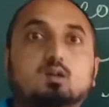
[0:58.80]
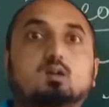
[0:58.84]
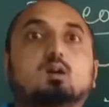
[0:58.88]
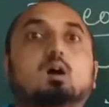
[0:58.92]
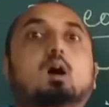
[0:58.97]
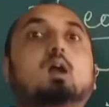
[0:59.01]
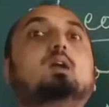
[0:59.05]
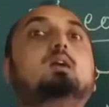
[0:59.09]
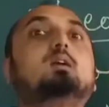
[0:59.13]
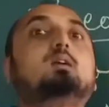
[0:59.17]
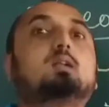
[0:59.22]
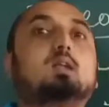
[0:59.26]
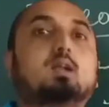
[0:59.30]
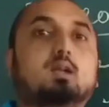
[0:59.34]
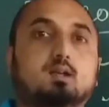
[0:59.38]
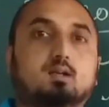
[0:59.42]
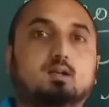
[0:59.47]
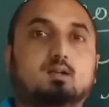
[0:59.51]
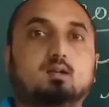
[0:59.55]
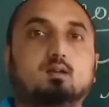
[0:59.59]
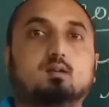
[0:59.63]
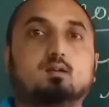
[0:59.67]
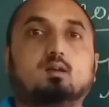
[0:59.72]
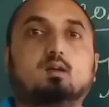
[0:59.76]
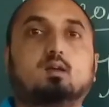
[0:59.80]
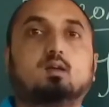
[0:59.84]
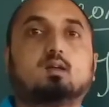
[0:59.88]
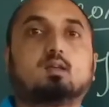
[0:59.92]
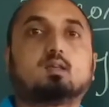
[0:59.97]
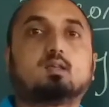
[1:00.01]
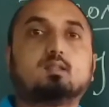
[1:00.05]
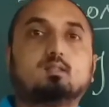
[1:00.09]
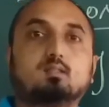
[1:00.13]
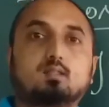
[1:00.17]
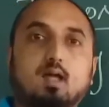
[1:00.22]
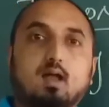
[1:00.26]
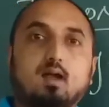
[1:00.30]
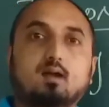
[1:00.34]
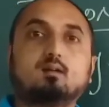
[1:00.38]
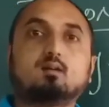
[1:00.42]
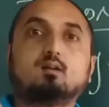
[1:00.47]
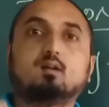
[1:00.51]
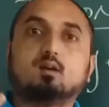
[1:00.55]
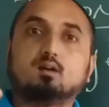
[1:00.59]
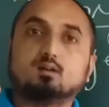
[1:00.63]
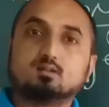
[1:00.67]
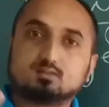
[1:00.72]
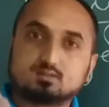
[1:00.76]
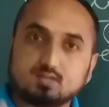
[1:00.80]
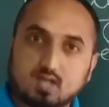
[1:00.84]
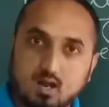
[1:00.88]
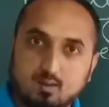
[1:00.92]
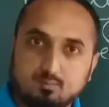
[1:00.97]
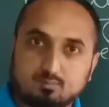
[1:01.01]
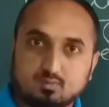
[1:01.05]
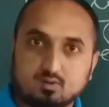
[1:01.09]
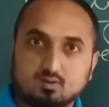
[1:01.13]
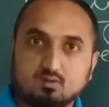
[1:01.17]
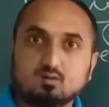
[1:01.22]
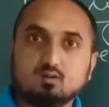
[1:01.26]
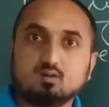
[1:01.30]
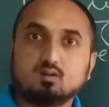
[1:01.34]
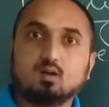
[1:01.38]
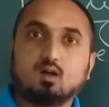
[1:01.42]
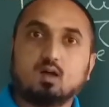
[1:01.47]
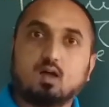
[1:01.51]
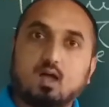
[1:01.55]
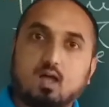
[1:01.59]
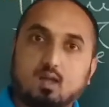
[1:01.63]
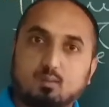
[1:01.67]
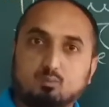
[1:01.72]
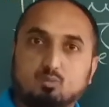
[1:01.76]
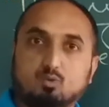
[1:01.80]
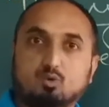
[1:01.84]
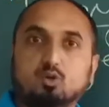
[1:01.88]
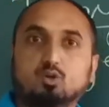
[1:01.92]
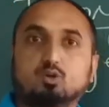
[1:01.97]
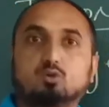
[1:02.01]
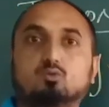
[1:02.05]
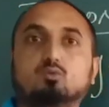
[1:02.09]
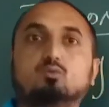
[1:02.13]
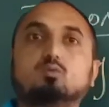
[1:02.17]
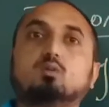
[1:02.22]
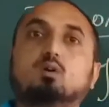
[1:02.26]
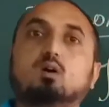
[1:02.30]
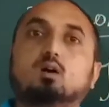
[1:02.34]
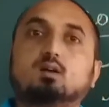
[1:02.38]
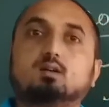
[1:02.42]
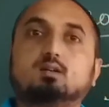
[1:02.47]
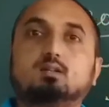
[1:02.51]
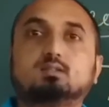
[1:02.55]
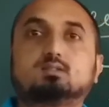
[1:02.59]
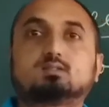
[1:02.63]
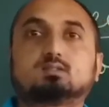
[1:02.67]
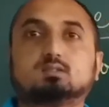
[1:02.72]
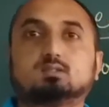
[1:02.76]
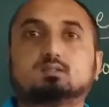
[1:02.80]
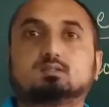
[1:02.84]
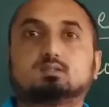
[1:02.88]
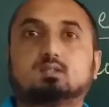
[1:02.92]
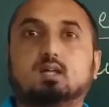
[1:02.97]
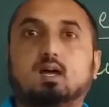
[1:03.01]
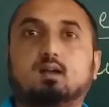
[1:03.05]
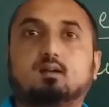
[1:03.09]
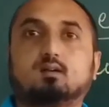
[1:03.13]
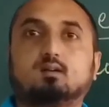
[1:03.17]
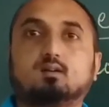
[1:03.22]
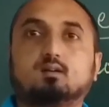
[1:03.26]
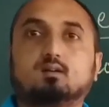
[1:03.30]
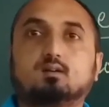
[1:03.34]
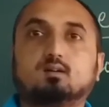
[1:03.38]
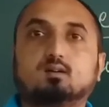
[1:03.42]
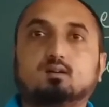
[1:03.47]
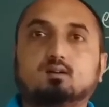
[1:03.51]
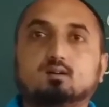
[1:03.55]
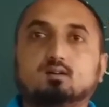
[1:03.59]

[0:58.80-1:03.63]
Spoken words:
content in that chapter. I am going to discuss that.